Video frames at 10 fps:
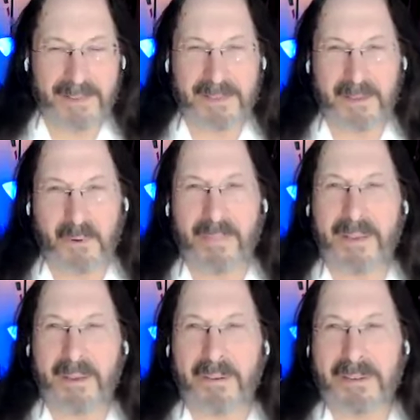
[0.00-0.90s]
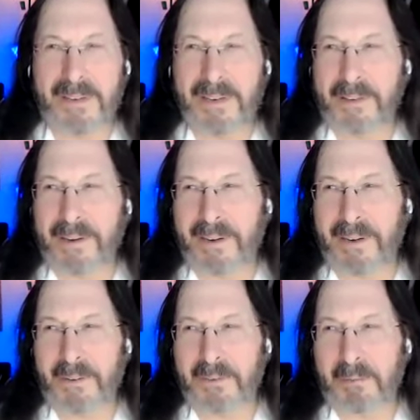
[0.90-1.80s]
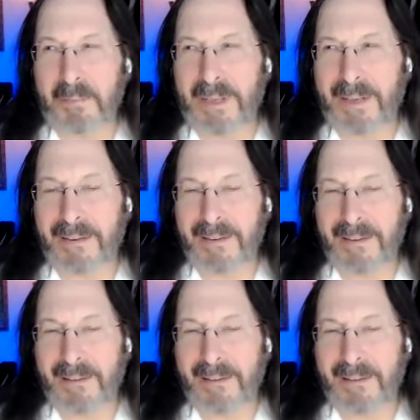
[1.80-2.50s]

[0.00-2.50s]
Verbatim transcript: this is the one that you'll continue to hear from me.